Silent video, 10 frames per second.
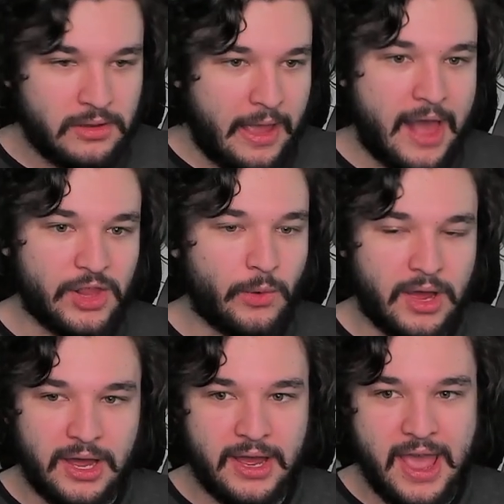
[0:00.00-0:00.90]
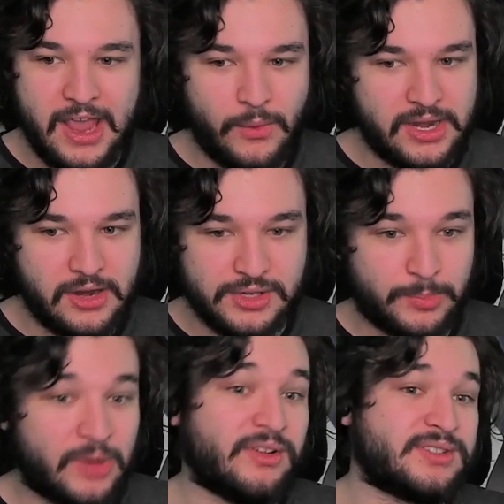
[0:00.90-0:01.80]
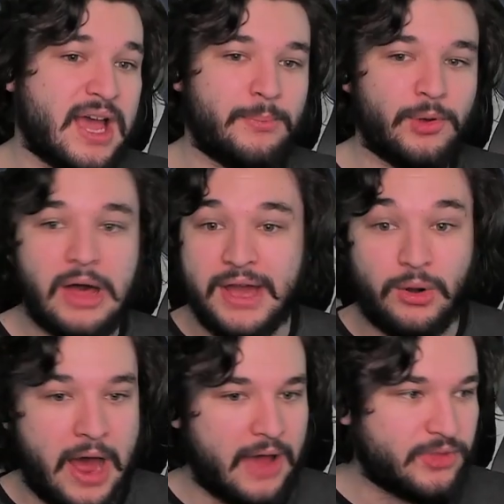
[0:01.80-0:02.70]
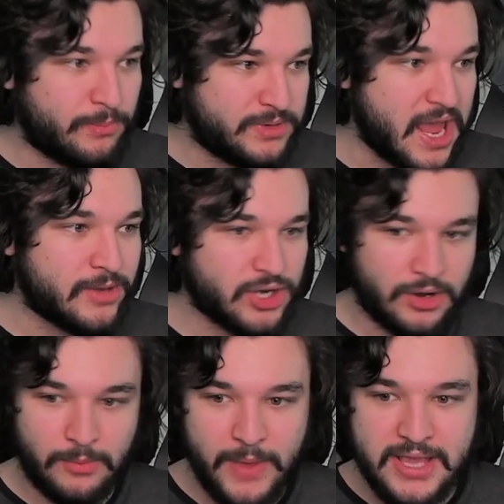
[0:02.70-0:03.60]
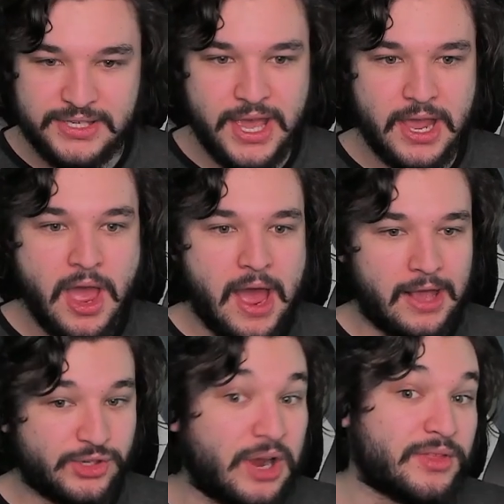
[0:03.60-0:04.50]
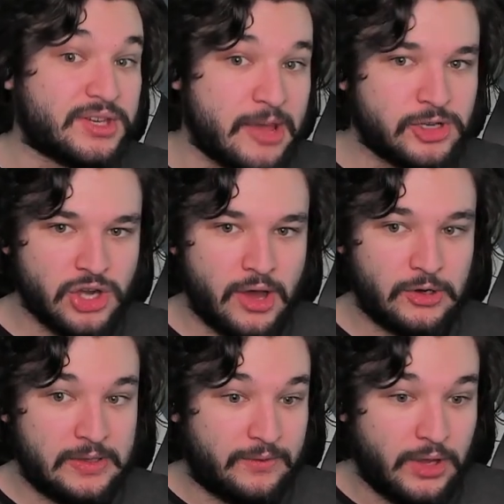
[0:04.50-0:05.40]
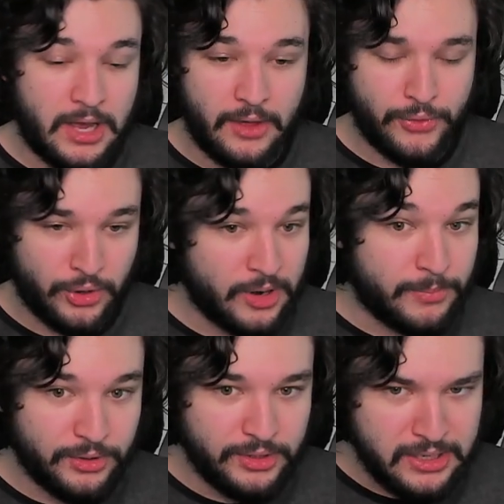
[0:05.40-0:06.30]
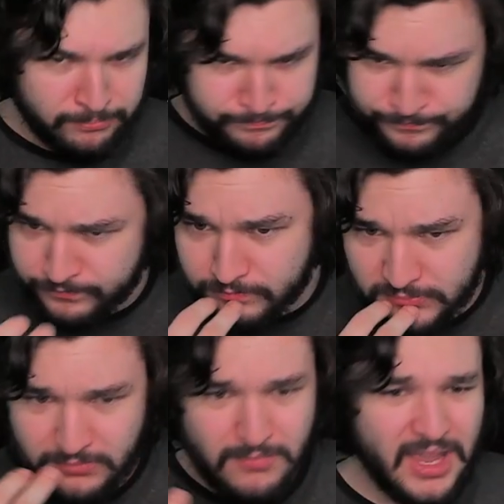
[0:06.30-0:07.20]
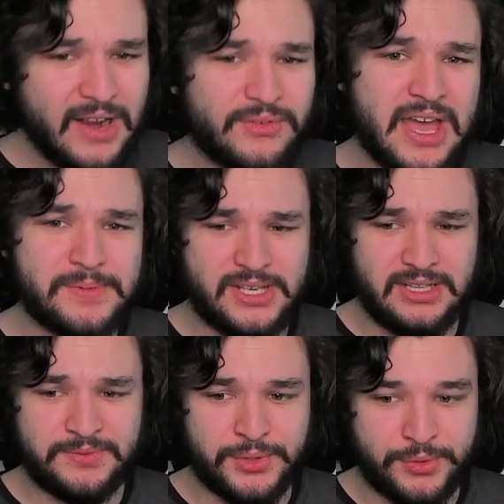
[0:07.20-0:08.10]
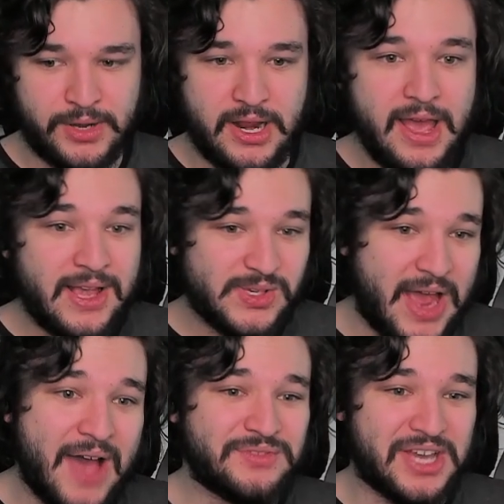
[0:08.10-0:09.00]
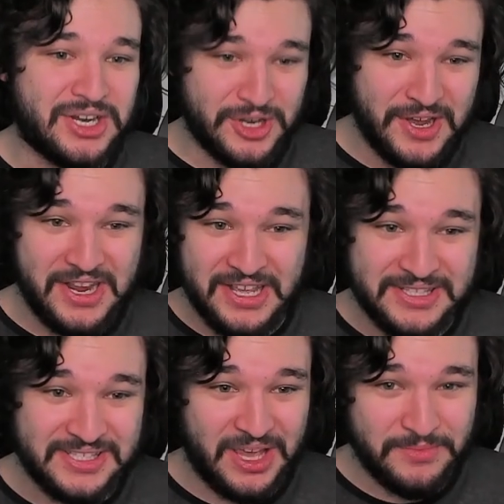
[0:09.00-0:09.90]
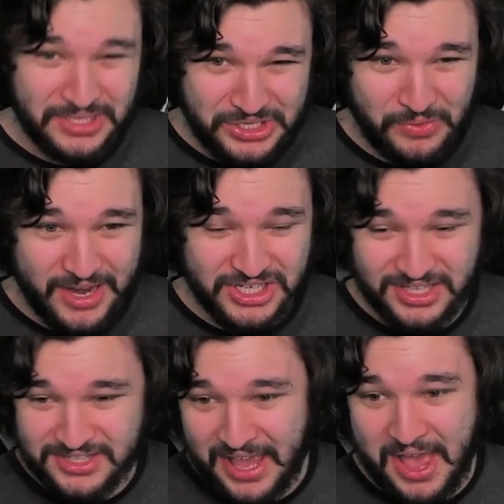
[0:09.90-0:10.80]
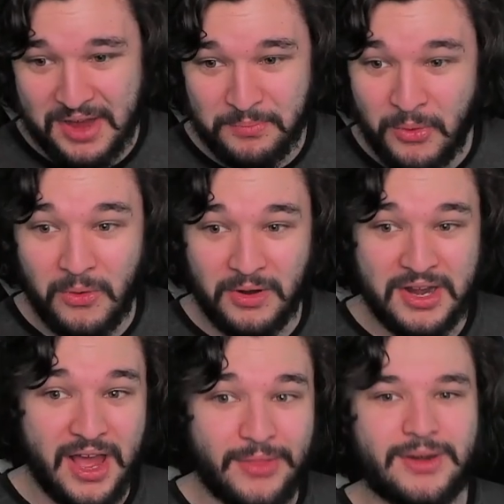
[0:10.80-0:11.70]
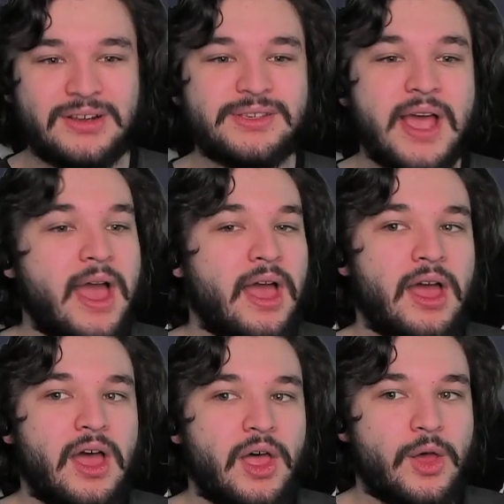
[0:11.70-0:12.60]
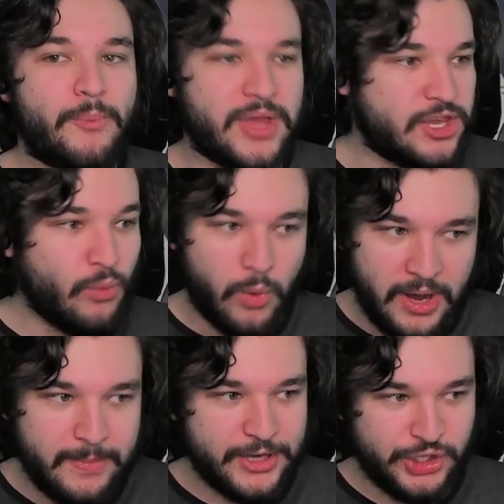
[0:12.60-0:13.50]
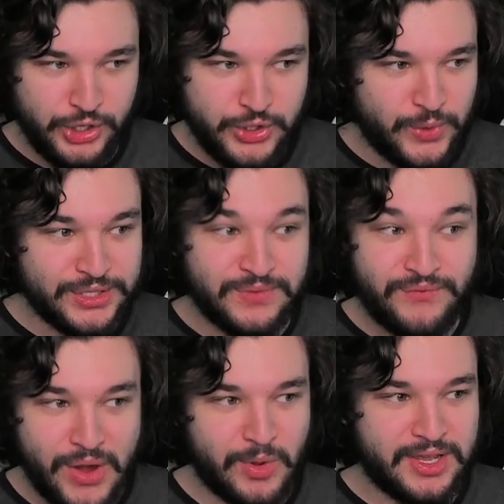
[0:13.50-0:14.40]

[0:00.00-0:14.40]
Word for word: LO, uh, AON here is a perfect example. I don't have the damage on her basic. I also don't have the damage on her level, uh, third ability. And I've kept it at level three. So I have done good in some situations and poor in others but you want to make sure you're doing this very